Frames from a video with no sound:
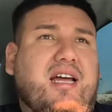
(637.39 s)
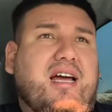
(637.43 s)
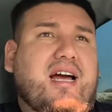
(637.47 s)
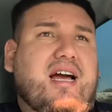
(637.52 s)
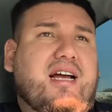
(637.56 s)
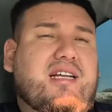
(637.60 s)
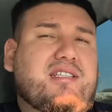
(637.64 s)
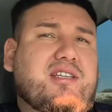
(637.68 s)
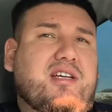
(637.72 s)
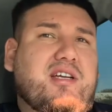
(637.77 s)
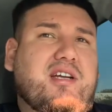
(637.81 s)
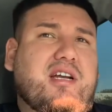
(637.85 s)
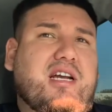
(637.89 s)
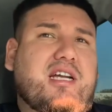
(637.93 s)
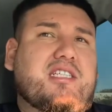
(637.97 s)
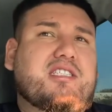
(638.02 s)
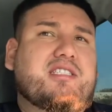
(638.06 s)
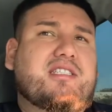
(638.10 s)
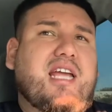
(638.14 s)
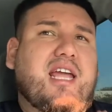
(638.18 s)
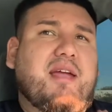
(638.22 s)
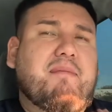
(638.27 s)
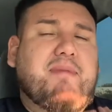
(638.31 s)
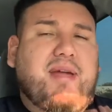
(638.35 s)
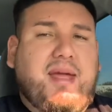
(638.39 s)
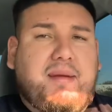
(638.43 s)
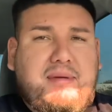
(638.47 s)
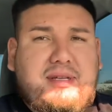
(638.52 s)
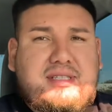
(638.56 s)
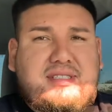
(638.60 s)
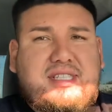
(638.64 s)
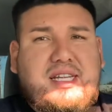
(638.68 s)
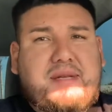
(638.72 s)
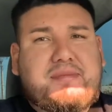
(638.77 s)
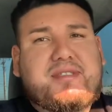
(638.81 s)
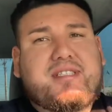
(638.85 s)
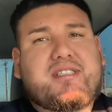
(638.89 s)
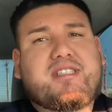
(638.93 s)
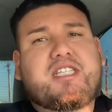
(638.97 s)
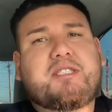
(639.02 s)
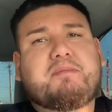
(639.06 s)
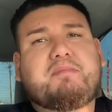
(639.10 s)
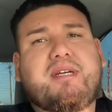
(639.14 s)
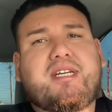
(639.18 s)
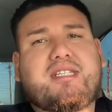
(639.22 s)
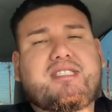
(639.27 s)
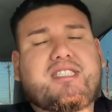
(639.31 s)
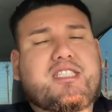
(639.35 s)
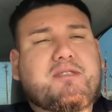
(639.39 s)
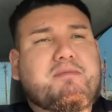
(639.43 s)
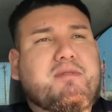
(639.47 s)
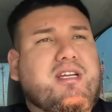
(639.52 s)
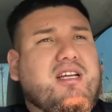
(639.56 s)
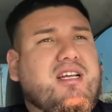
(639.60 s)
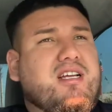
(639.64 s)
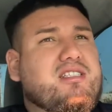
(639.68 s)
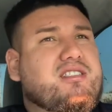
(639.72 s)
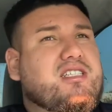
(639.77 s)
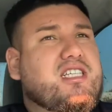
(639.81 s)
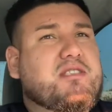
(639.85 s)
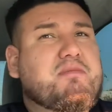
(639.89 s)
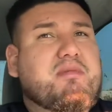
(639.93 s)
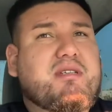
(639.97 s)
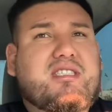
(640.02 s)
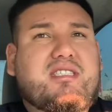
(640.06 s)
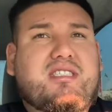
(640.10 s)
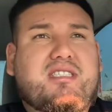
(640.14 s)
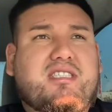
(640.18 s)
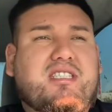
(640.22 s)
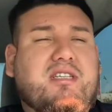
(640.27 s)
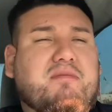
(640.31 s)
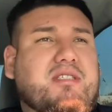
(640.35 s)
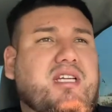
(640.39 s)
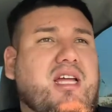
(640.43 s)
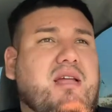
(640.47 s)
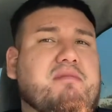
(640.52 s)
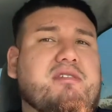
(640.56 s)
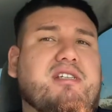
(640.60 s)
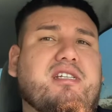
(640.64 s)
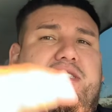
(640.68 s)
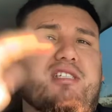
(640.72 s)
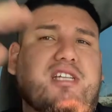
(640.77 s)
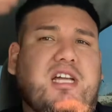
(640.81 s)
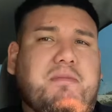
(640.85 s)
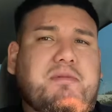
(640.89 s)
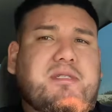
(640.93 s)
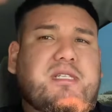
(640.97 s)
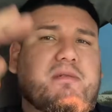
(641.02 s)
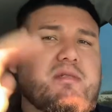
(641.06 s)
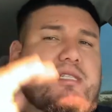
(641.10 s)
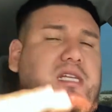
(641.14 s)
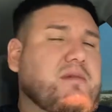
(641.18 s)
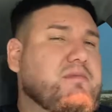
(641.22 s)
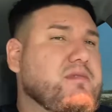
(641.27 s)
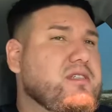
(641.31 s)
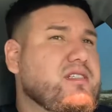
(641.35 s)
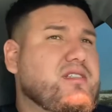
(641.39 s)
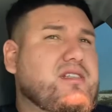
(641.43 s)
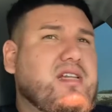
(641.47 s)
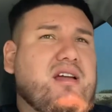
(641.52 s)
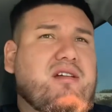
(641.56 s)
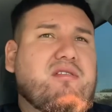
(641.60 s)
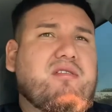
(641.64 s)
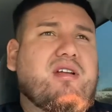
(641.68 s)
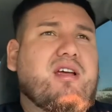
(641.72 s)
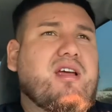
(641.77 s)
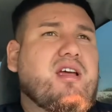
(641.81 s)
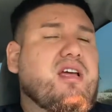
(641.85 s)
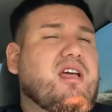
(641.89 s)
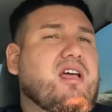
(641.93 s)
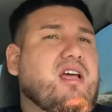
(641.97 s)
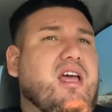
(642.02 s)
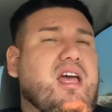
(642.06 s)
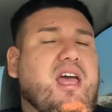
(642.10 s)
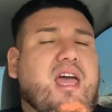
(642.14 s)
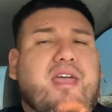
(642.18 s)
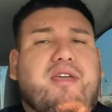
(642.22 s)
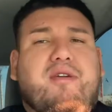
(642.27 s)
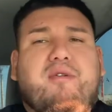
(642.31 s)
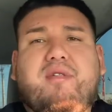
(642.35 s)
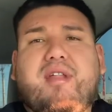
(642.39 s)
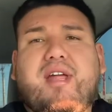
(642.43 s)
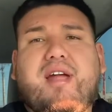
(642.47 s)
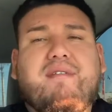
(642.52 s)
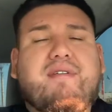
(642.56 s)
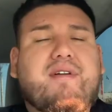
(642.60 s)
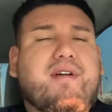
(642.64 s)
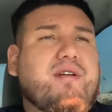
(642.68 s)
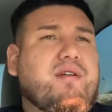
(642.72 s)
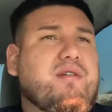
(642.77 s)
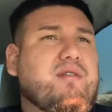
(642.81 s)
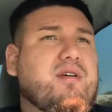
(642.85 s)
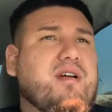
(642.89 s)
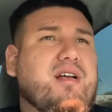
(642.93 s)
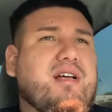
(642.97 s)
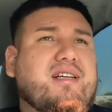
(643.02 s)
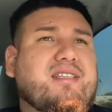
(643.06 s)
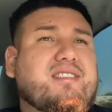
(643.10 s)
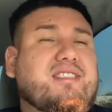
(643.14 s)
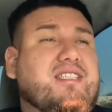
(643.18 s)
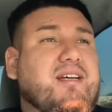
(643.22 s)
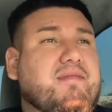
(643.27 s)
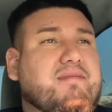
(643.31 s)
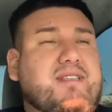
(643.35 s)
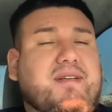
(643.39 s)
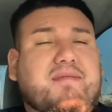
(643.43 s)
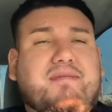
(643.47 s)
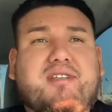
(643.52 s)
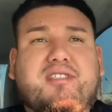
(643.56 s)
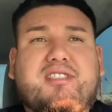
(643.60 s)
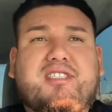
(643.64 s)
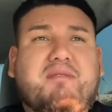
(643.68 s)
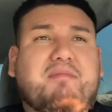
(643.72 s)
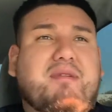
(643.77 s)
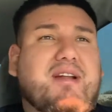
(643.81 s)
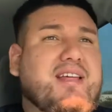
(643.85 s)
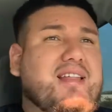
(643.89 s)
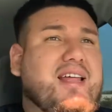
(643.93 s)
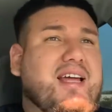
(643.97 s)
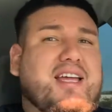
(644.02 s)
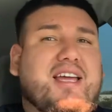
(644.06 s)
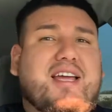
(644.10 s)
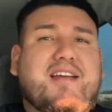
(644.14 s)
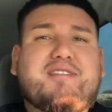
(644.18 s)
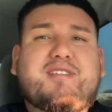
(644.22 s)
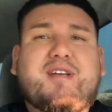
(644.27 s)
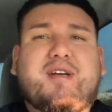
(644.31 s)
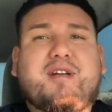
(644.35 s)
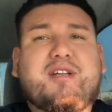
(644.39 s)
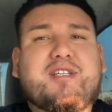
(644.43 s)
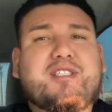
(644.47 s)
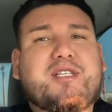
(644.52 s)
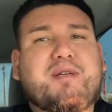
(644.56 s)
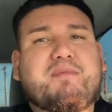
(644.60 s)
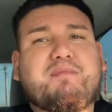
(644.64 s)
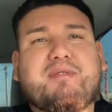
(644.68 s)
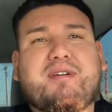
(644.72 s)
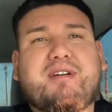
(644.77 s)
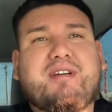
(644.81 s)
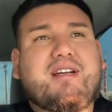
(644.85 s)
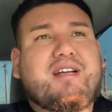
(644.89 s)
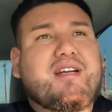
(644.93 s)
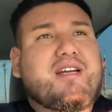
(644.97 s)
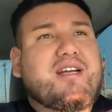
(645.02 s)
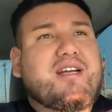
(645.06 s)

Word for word: I tell you guys, take baby steps in this business, because this business sometimes is up, sometimes it's down, and you never know. Sometimes there's somebody that gives out a jumper.